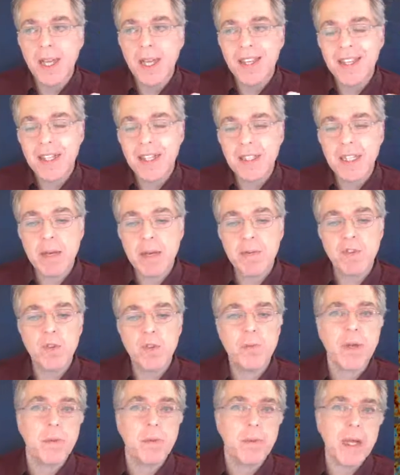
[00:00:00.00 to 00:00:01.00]
that's coming from
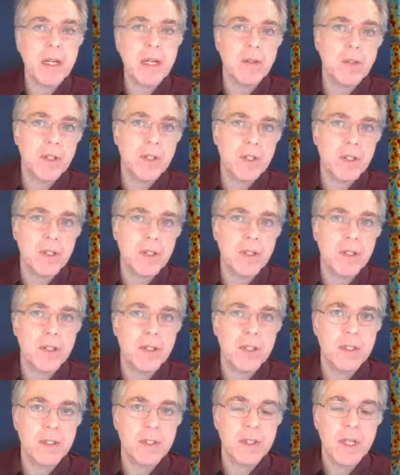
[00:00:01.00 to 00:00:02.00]
Big Bang
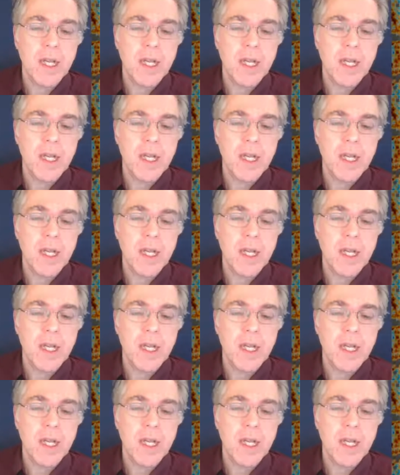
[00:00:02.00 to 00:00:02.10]
nucleosynthesis.